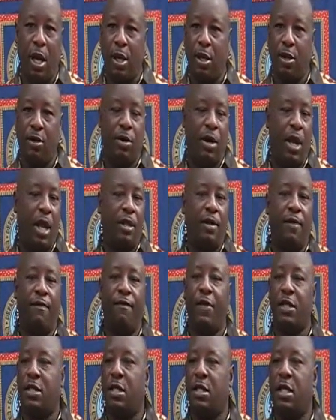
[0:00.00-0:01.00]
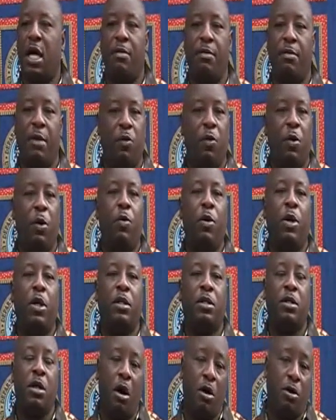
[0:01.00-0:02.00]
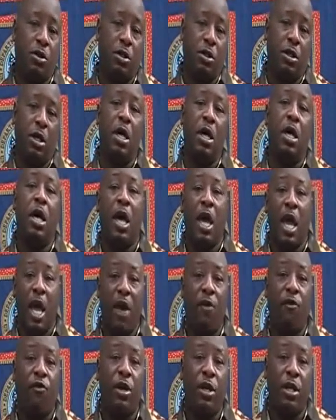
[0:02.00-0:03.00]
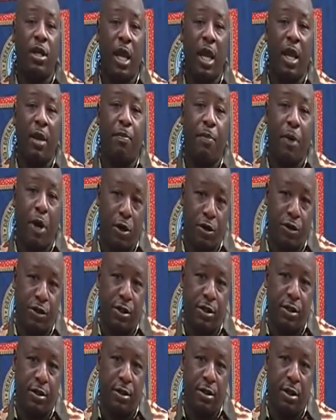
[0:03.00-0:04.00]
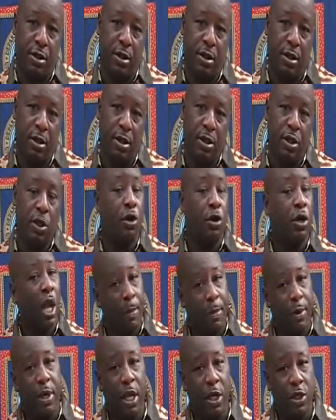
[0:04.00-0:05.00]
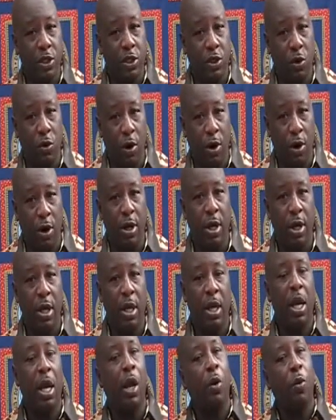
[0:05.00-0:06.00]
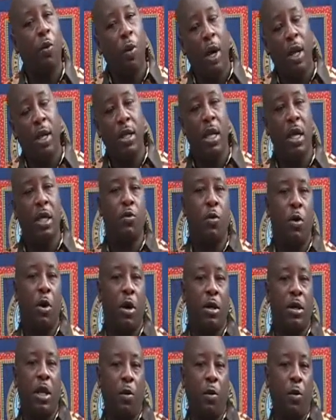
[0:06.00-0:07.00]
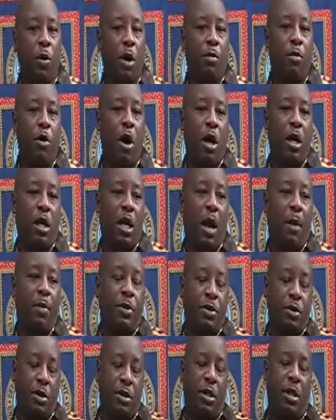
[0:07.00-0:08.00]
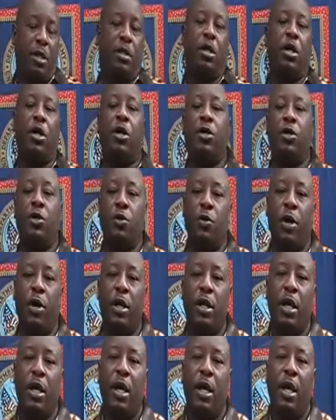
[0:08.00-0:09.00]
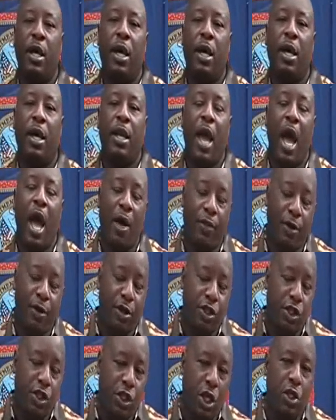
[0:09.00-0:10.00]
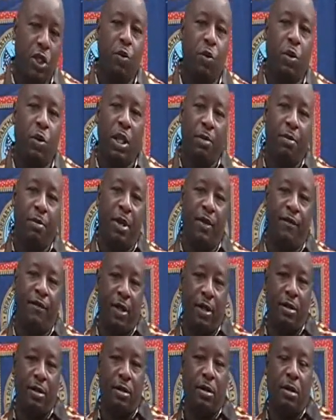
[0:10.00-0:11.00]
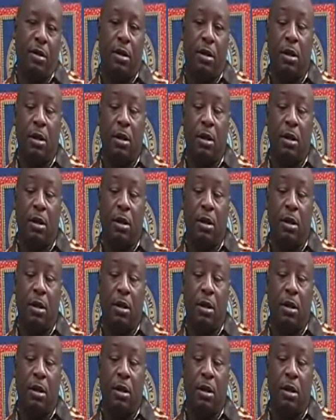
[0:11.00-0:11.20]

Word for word: Okay, you don't have to invest a lot of money. We want to talk to the everyday person, your neighbor next door, and what network marketing opportunities that they're doing and how they're genuinely benefiting.